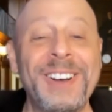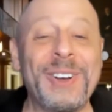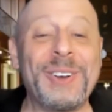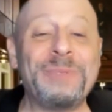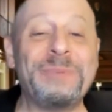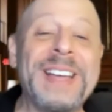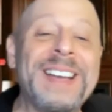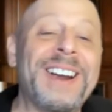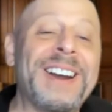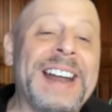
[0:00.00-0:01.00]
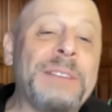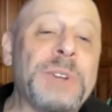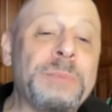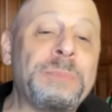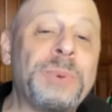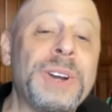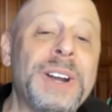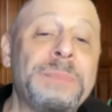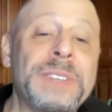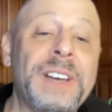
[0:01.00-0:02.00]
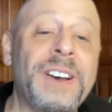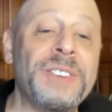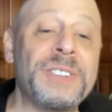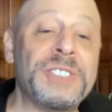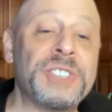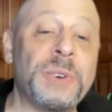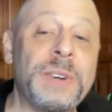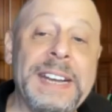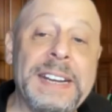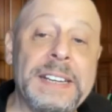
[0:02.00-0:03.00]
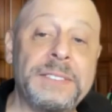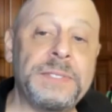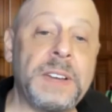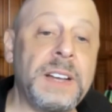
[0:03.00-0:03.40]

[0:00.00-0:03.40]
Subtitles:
All right, I'm going to put up the other screen, and if